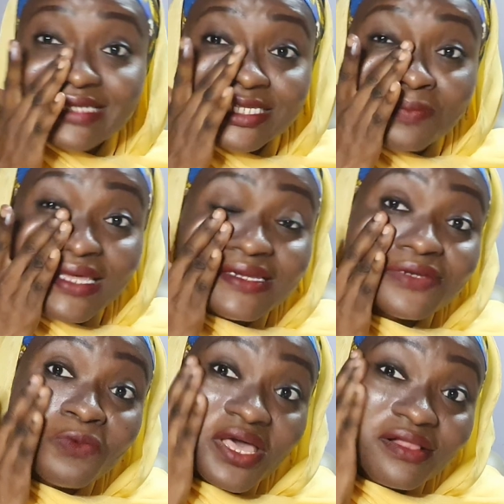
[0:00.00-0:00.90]
has
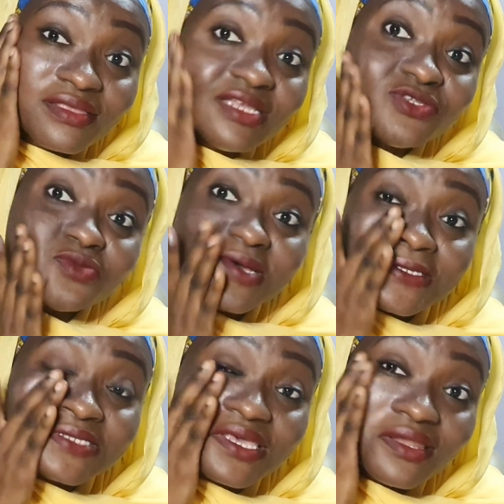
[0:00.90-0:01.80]
blended well into my
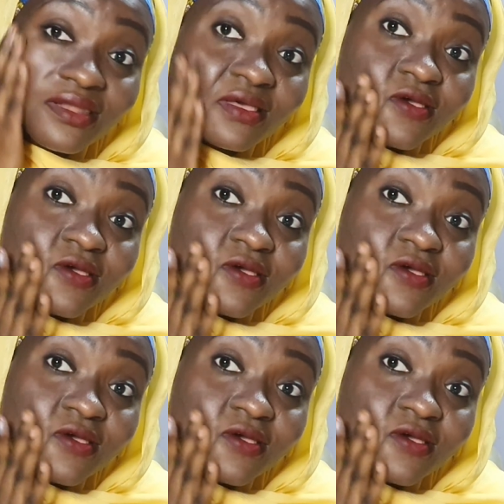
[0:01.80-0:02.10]
skin.